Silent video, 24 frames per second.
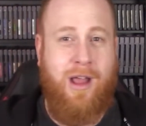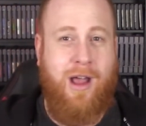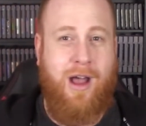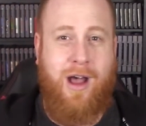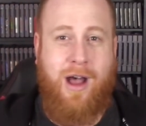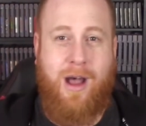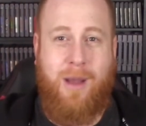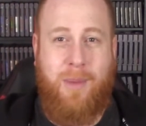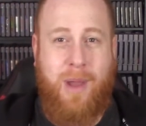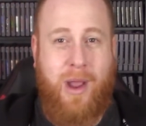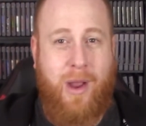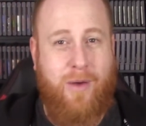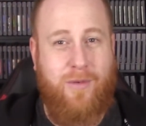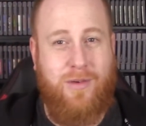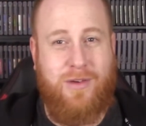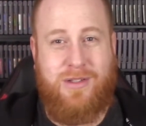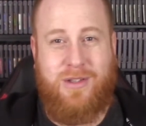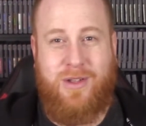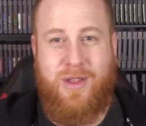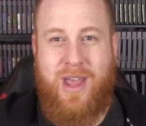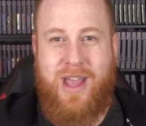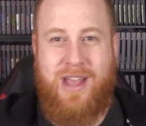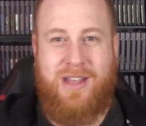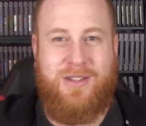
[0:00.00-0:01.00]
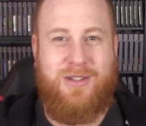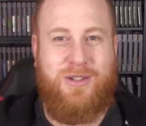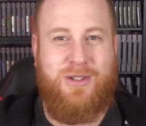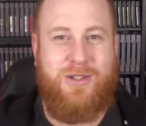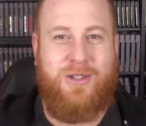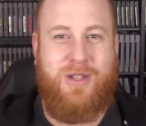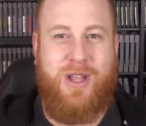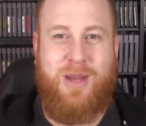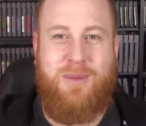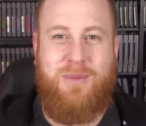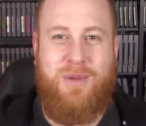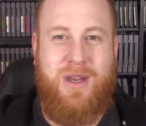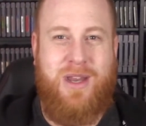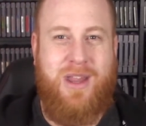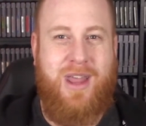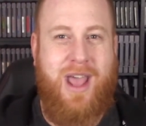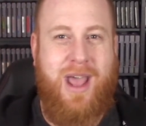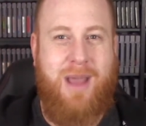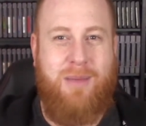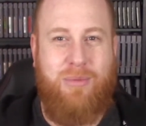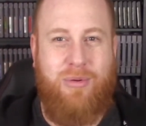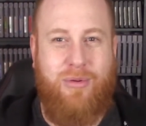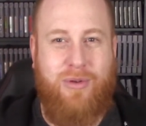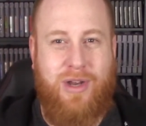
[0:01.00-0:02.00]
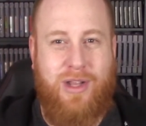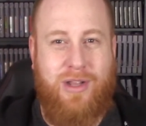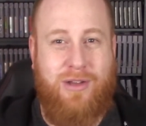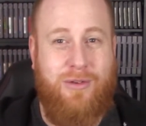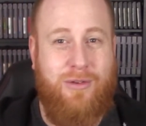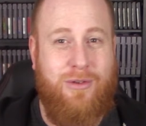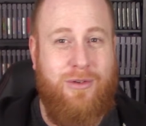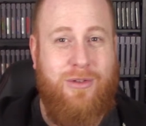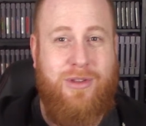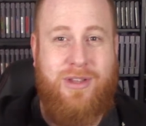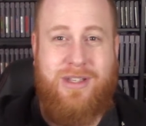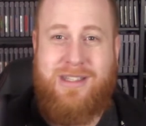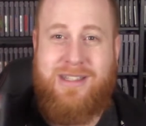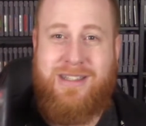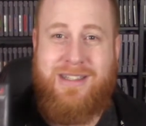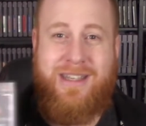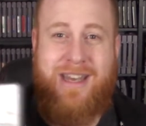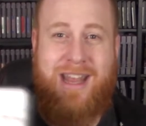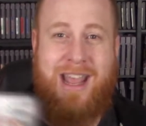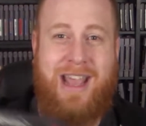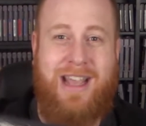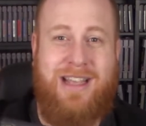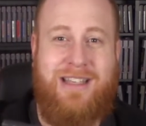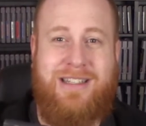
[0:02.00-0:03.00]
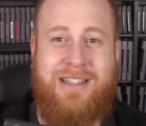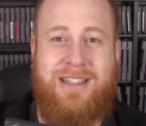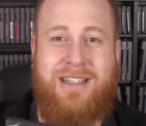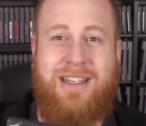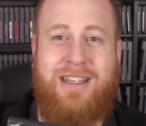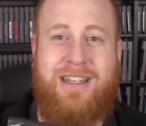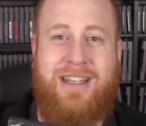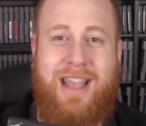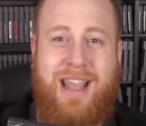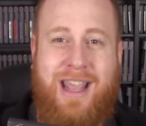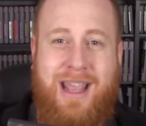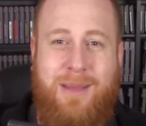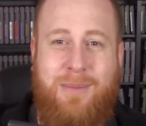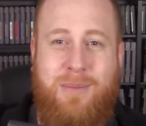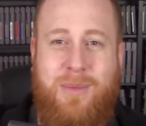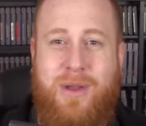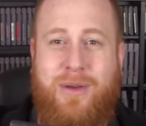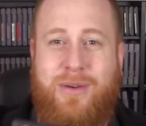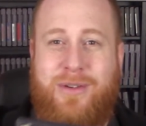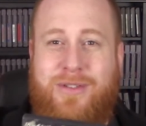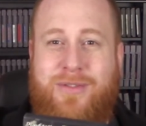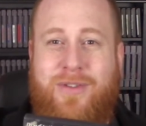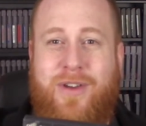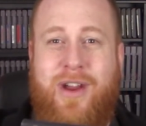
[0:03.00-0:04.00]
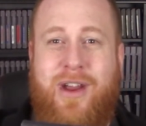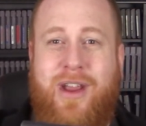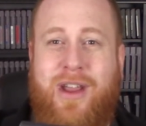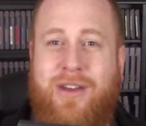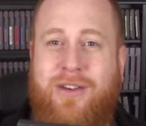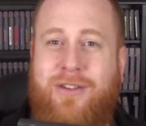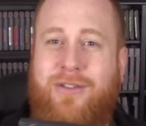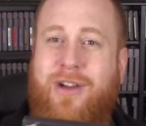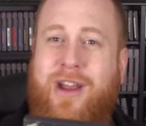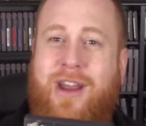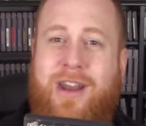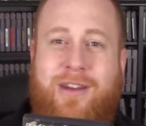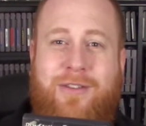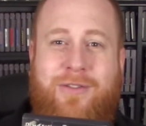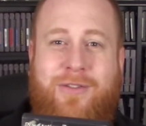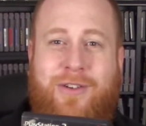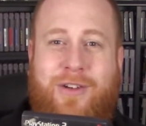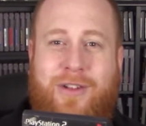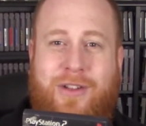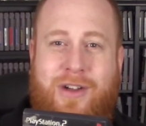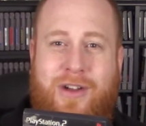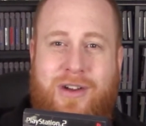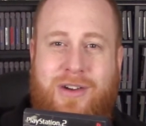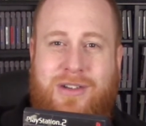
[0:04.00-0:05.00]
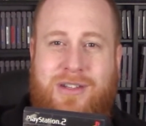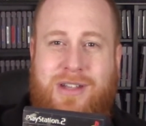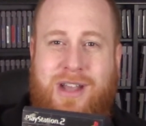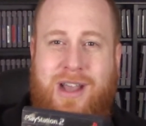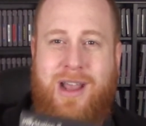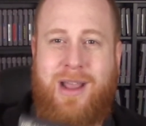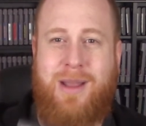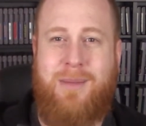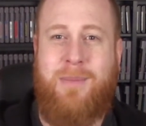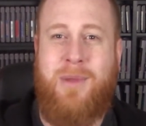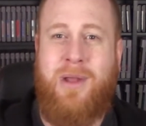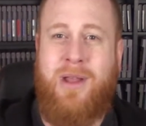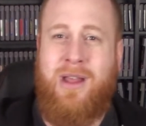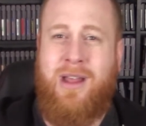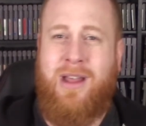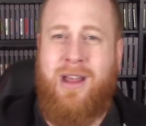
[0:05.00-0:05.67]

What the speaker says: However, so that search led me to that. Pretty cool. This is an excellent game. It was very underrated for a long time.